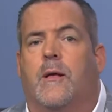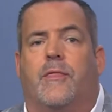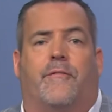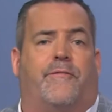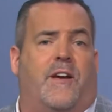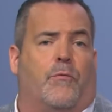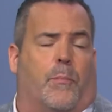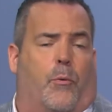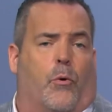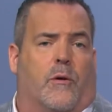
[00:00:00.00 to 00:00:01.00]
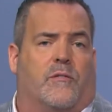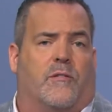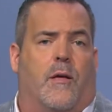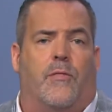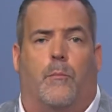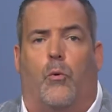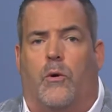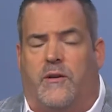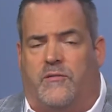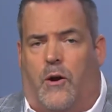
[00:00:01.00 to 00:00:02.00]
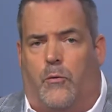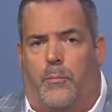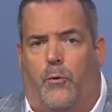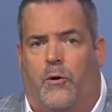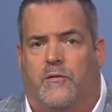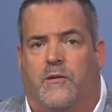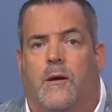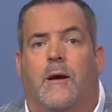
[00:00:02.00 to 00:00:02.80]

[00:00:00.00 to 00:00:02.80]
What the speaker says: the fee reports, the Morningstar reports,